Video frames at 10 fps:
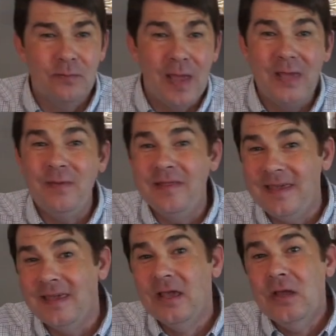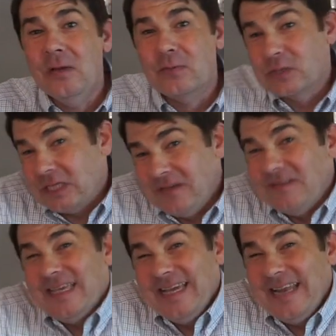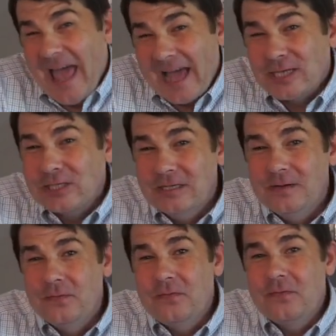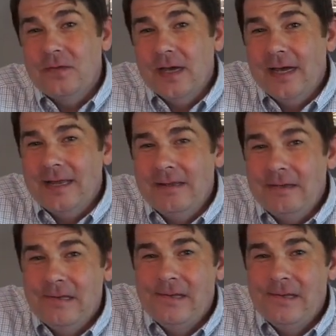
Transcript: or maybe the perceived inaction of God?